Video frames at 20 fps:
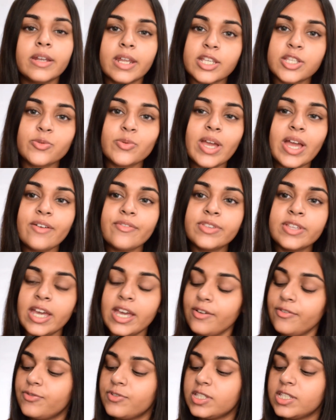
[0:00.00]
We have the
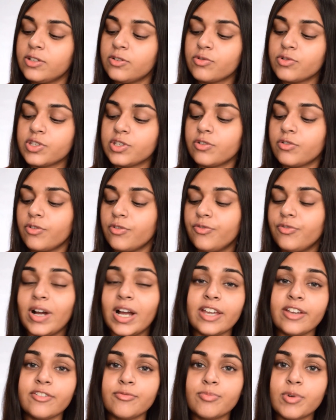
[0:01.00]

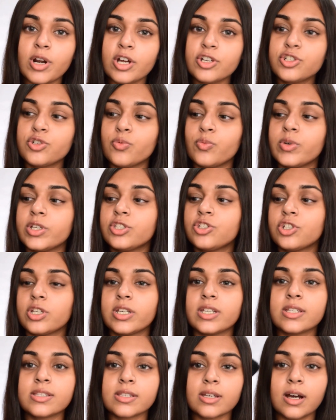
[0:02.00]
F005 brush, which
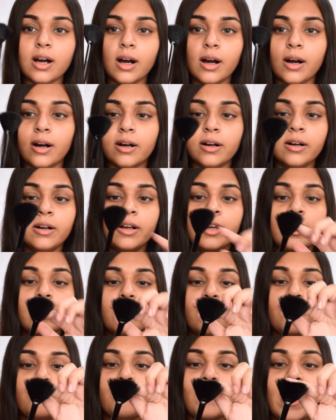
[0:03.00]
is a
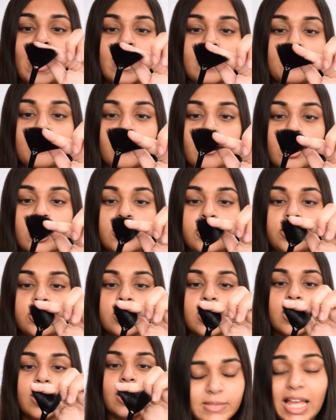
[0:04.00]
fan brush.
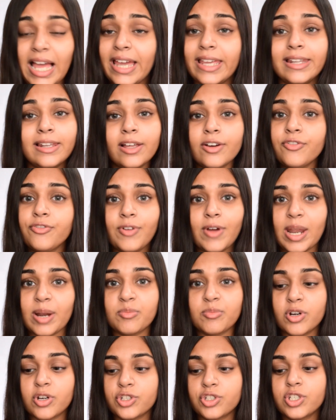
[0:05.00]
I love fan
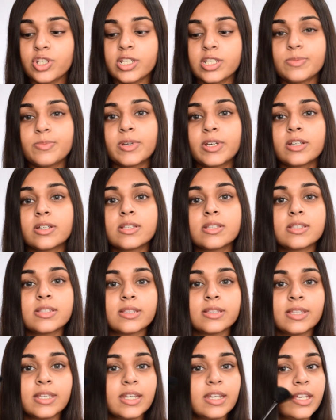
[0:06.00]
brushes because
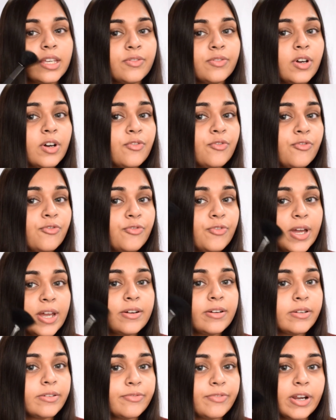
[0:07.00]
they give a
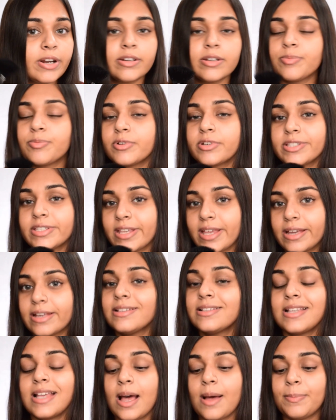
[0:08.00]
very
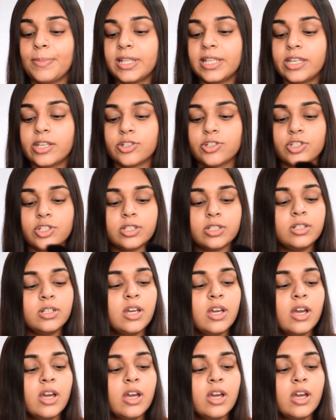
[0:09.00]
precise application,